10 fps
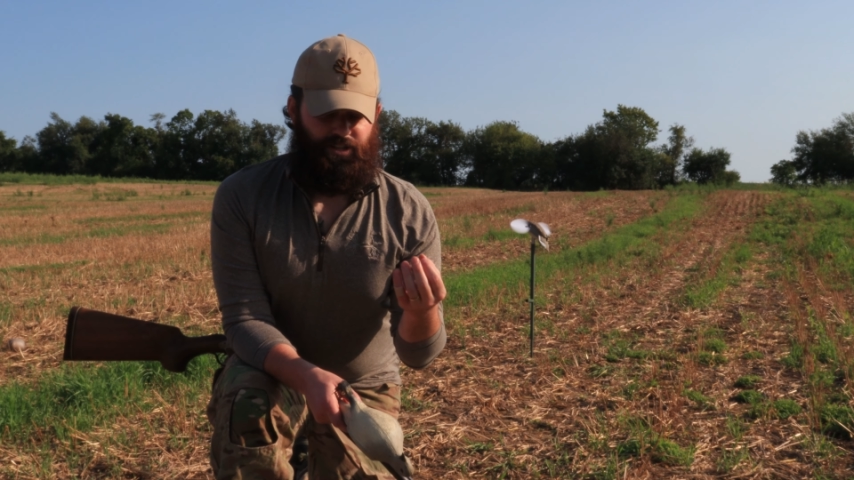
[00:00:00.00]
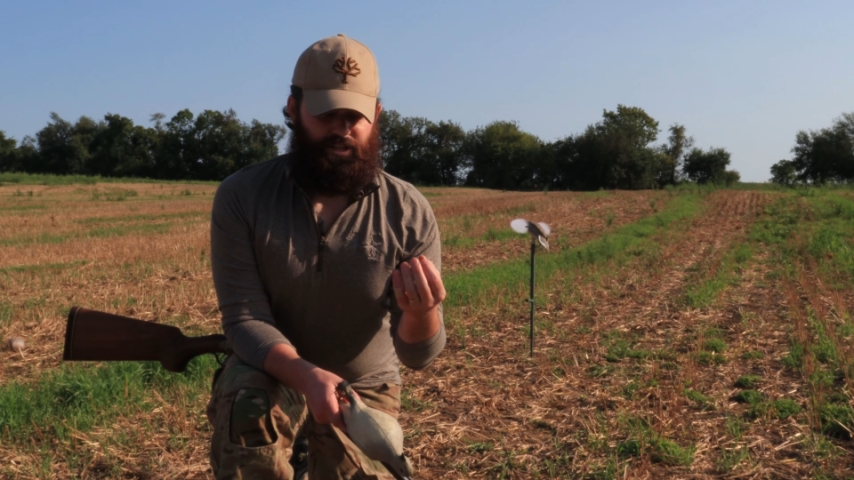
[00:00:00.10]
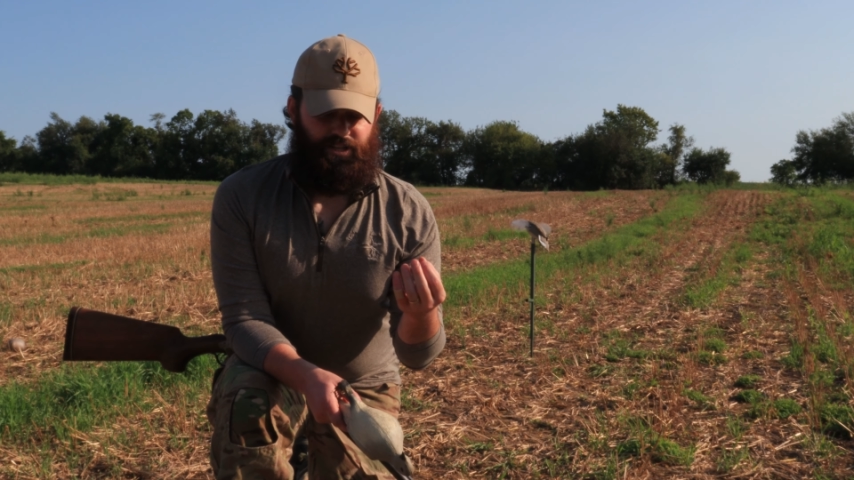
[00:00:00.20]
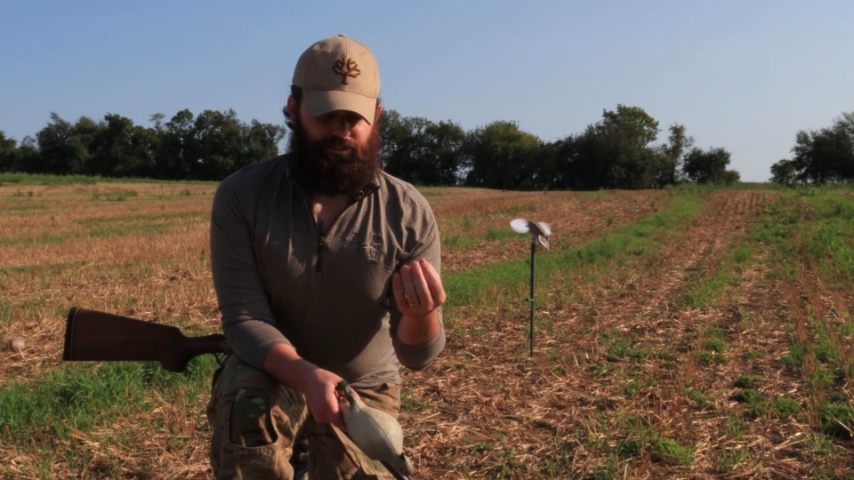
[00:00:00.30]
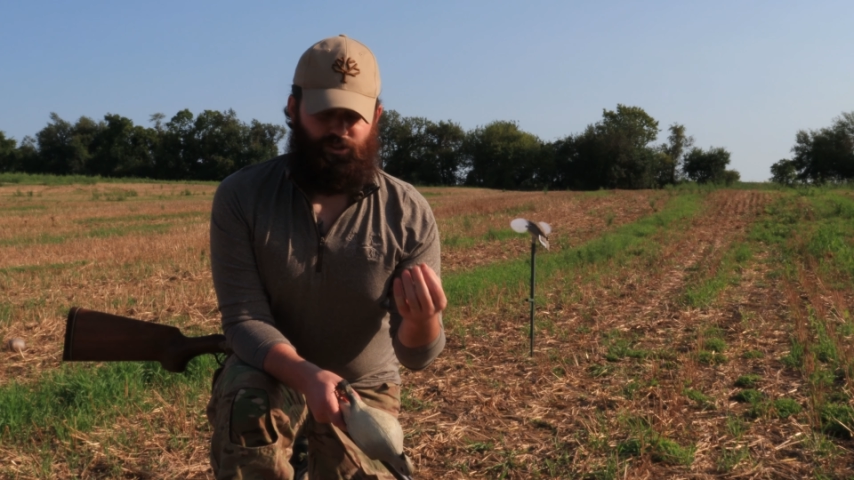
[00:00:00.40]

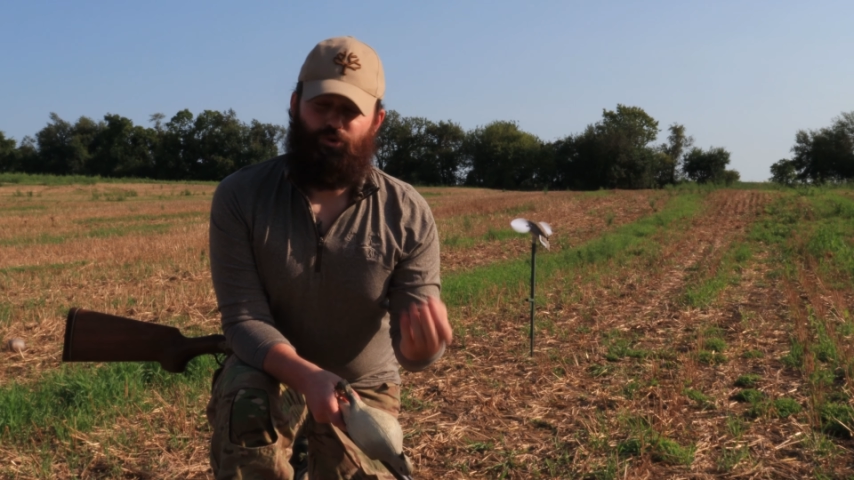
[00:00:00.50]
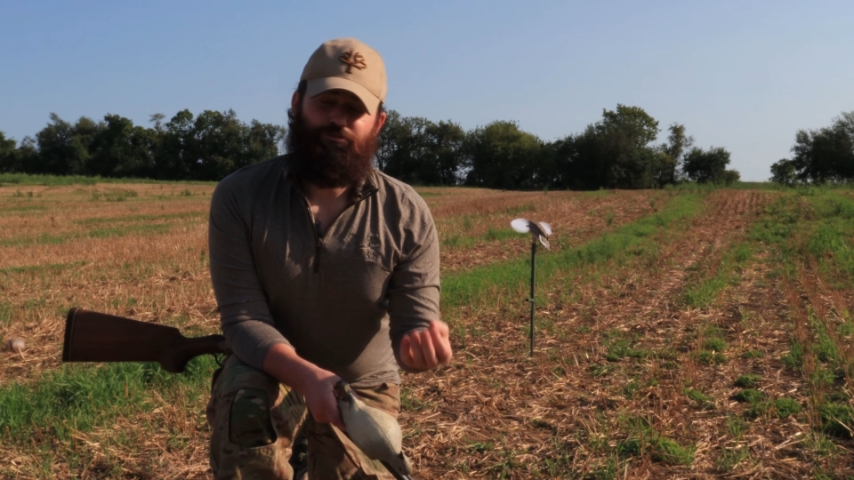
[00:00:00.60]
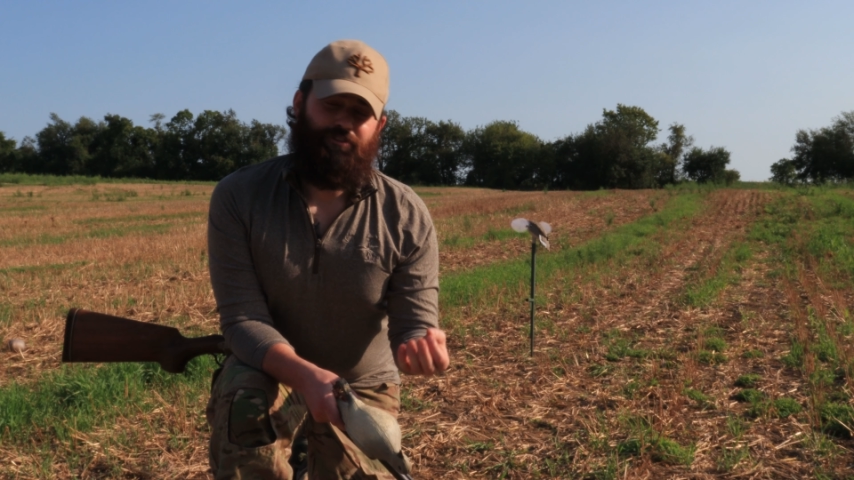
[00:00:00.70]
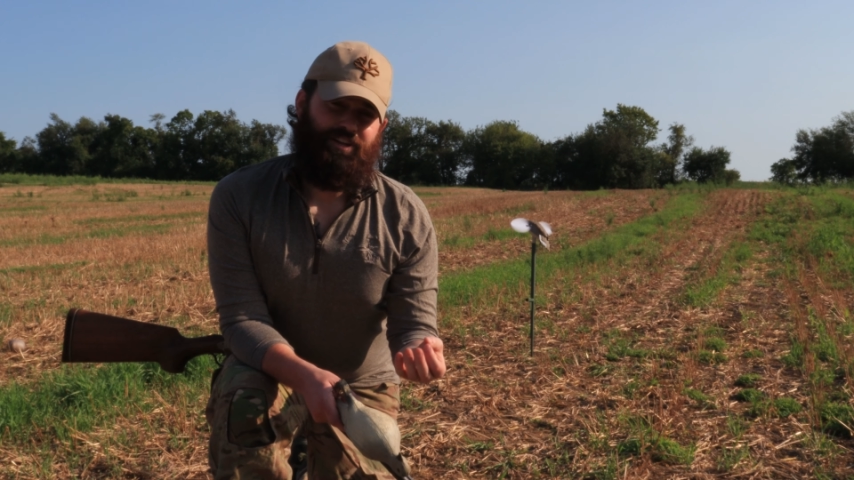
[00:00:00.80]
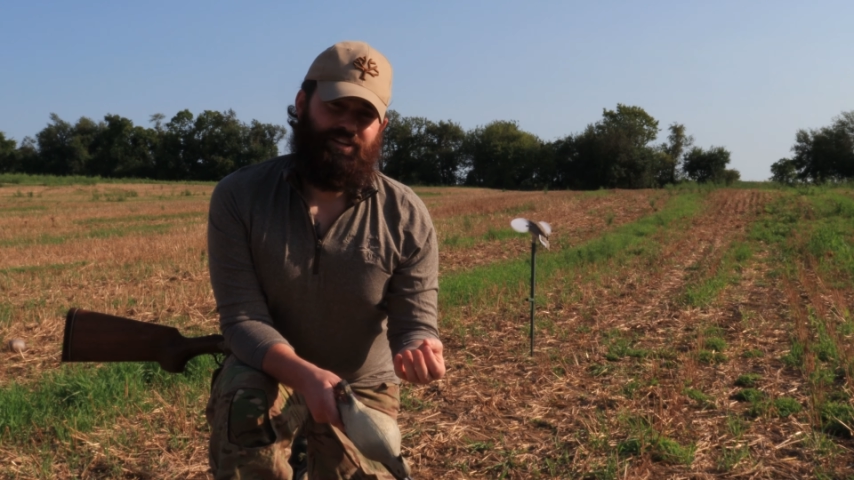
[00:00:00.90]

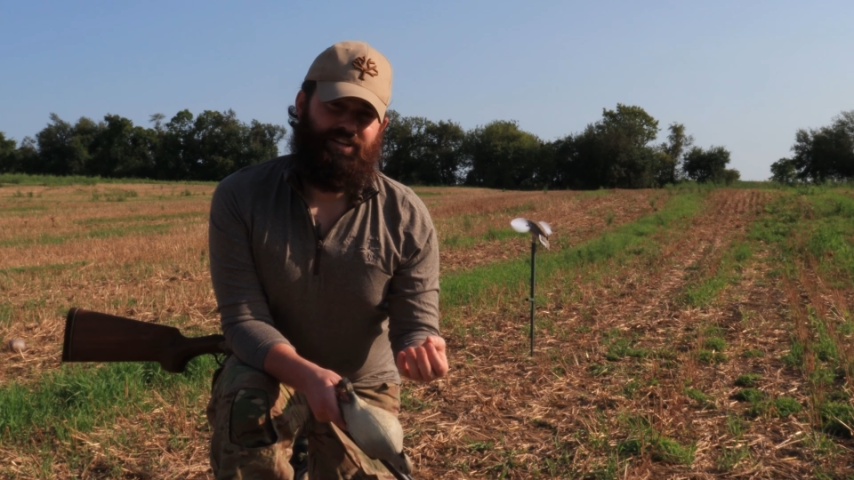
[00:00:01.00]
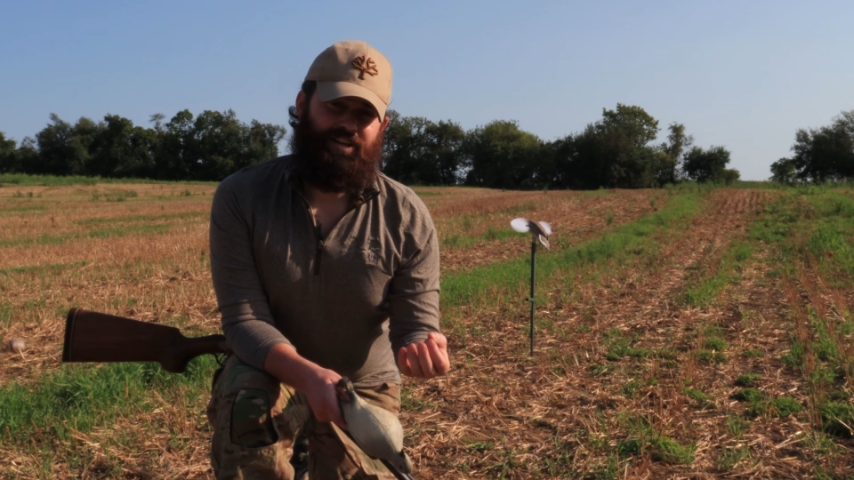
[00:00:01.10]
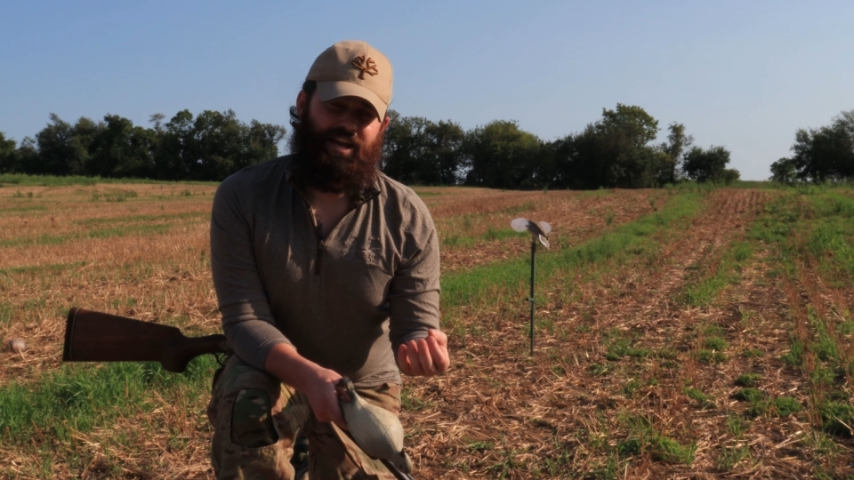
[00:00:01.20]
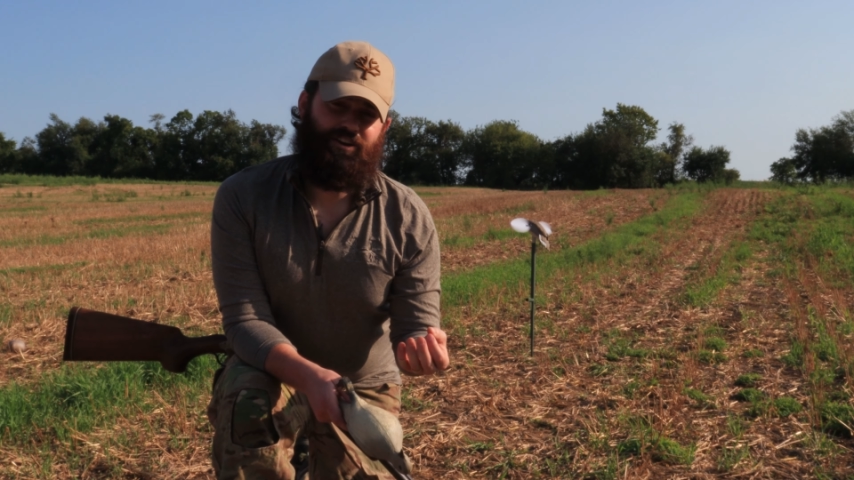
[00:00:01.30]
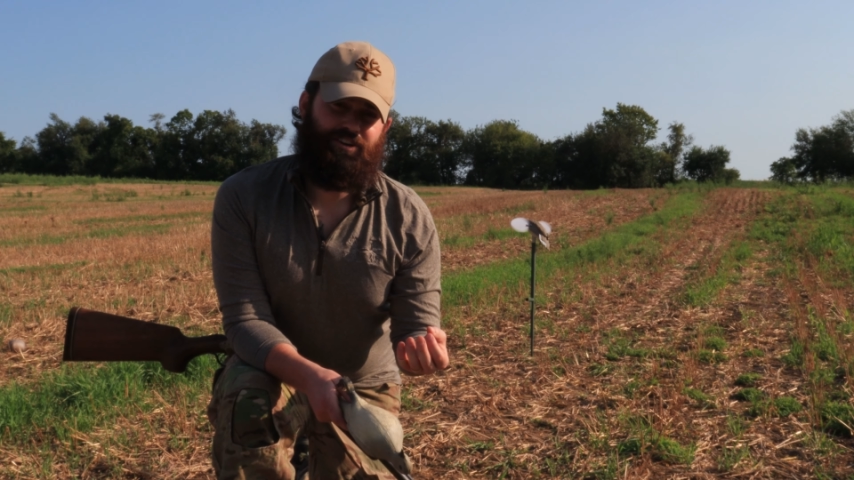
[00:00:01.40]
loafing
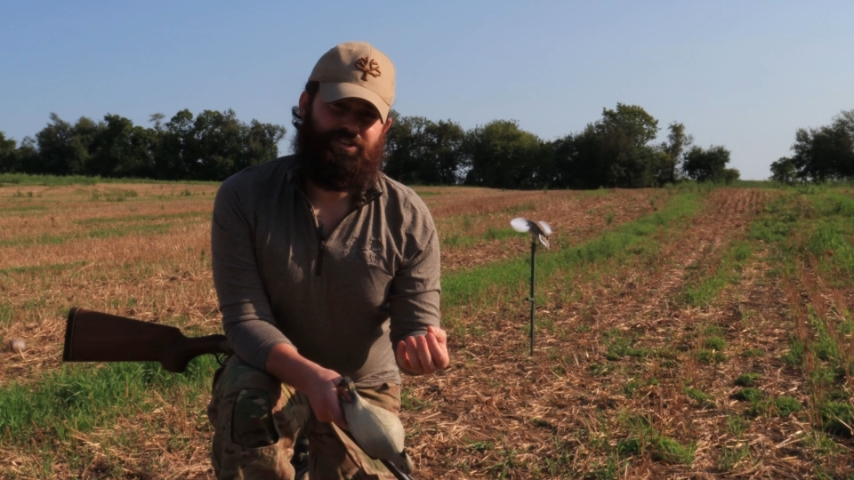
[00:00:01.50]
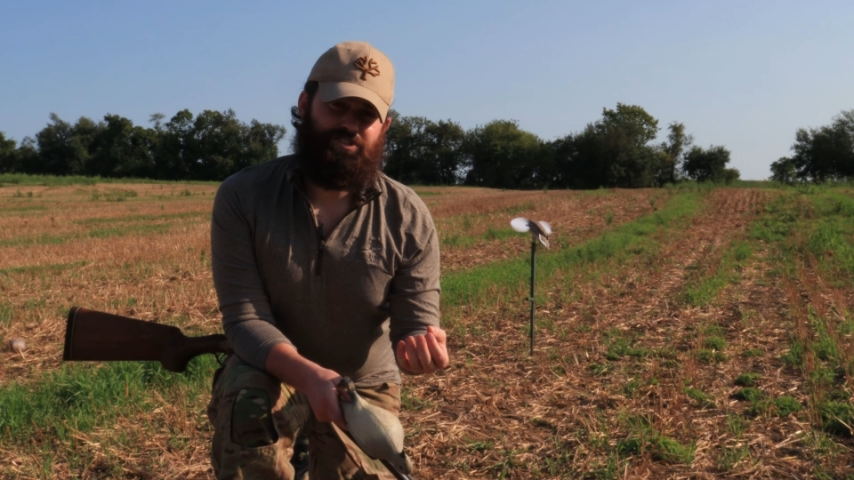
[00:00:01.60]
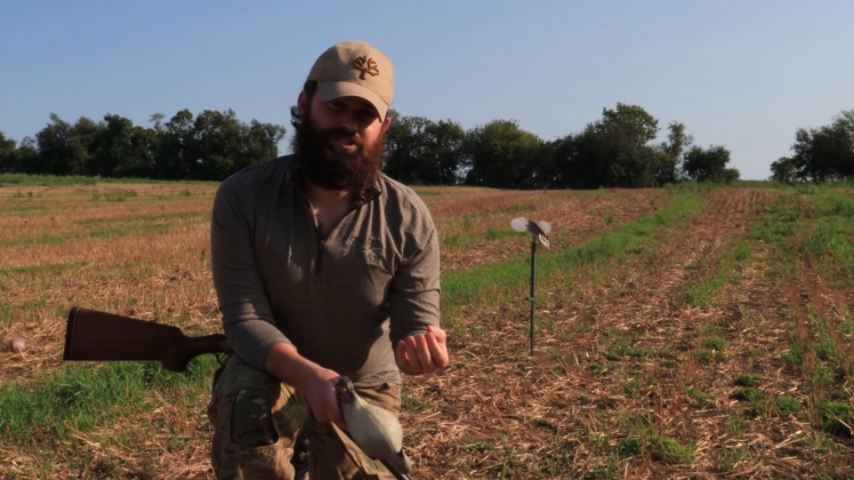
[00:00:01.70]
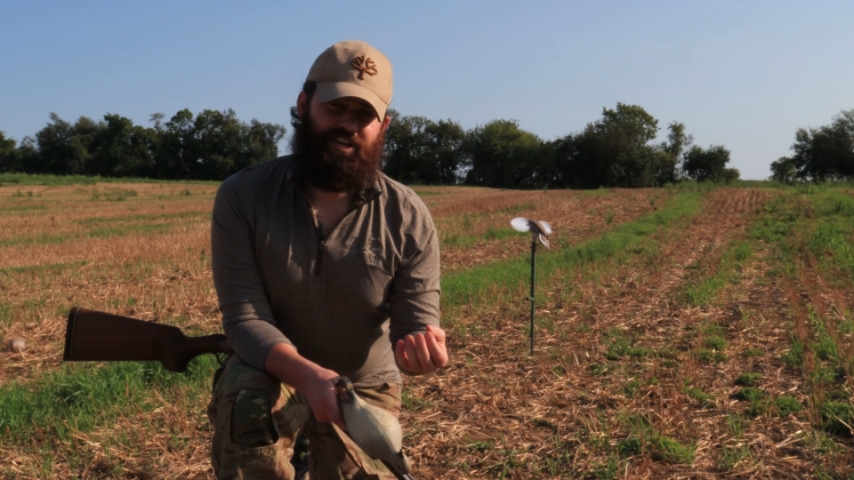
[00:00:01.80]
areas,